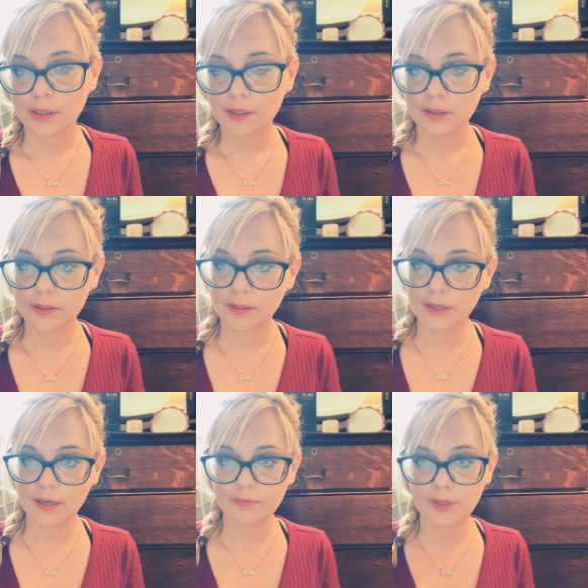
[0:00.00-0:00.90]
You're going to
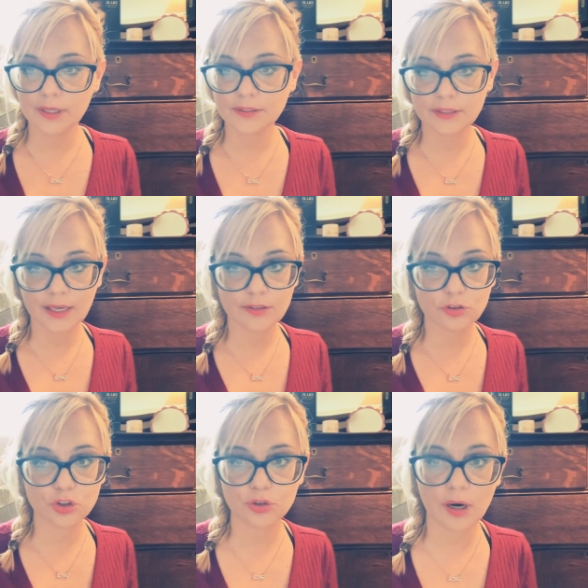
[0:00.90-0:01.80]
have days that you
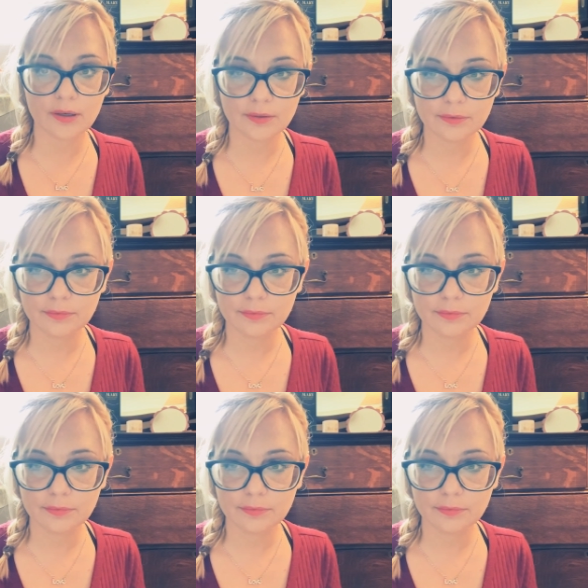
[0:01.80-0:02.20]
struggle.